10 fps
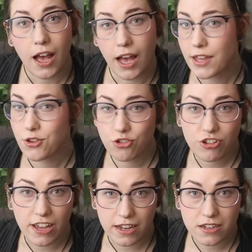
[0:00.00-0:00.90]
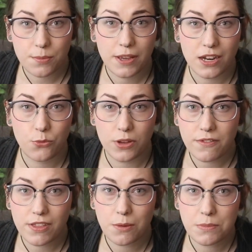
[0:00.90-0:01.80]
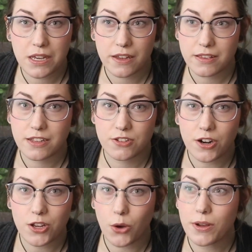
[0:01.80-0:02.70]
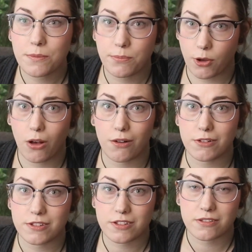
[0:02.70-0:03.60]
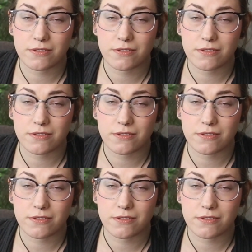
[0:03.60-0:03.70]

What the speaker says: I usually end up getting rid of them because they start going bald.